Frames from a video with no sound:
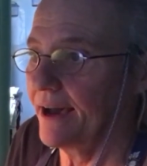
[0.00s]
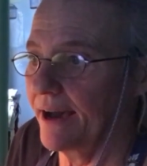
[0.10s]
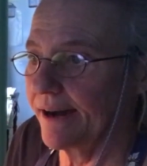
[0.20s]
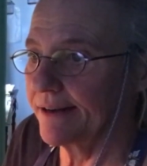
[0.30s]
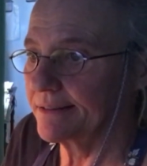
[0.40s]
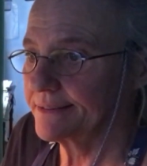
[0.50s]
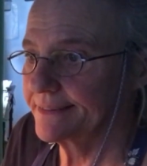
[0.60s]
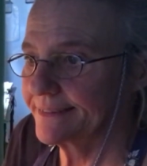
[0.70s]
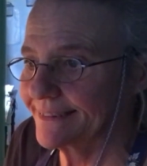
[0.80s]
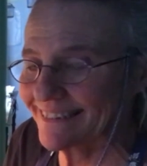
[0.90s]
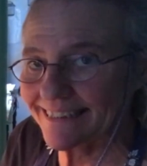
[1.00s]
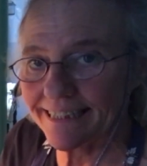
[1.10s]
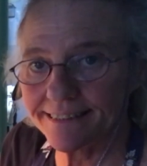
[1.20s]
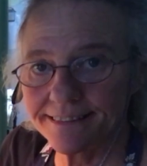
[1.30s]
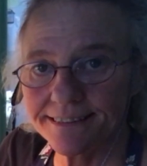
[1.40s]
uh,
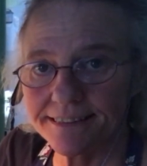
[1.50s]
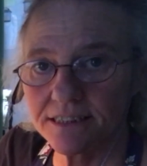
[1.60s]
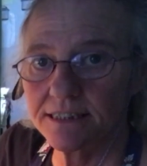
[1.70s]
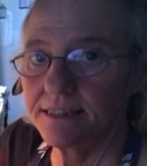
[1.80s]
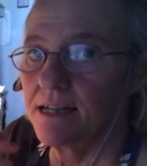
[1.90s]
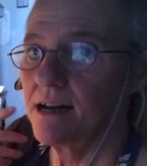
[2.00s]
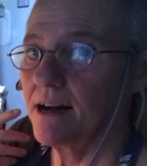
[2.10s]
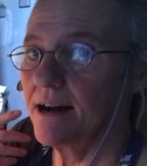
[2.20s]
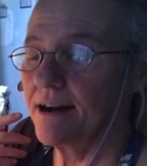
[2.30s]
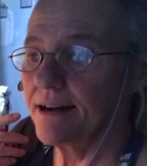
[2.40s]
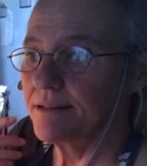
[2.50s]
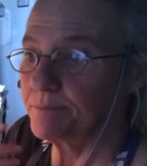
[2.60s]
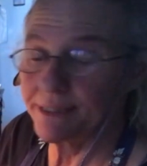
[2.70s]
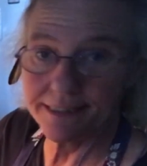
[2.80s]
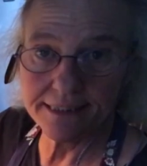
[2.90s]
stings,
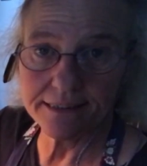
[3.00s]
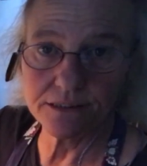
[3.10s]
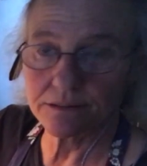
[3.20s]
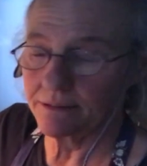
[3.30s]
bee stings,